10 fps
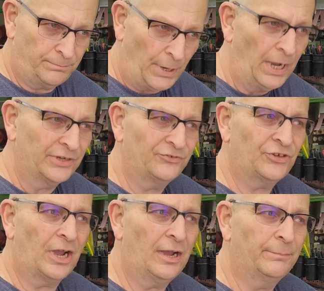pawn
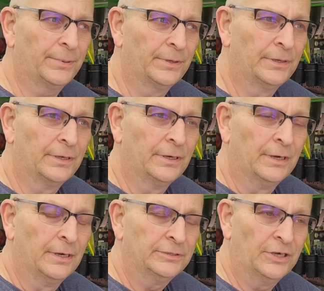shop,
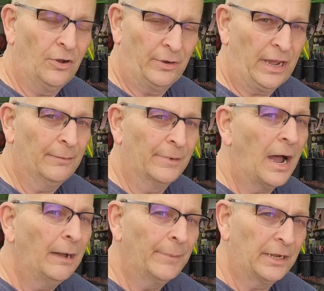and I'm
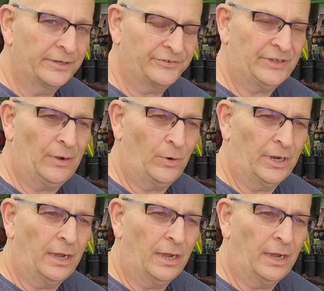honest that way.